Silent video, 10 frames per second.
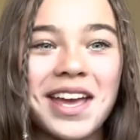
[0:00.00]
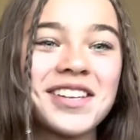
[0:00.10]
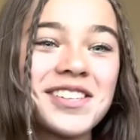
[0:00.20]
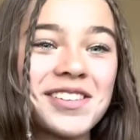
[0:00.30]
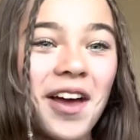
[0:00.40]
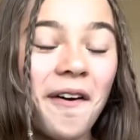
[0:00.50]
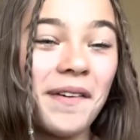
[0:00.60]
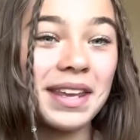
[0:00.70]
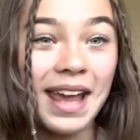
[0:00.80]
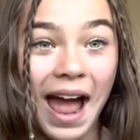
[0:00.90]
So
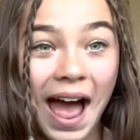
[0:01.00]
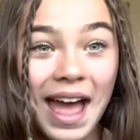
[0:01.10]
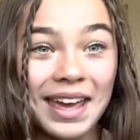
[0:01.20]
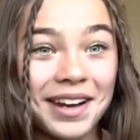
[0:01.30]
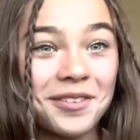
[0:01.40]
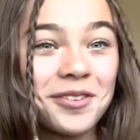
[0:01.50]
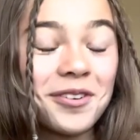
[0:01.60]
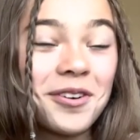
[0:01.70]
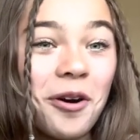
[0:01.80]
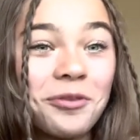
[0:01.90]
yeah, and I
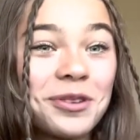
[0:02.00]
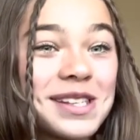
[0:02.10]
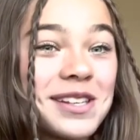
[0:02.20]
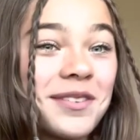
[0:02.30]
will hopefully see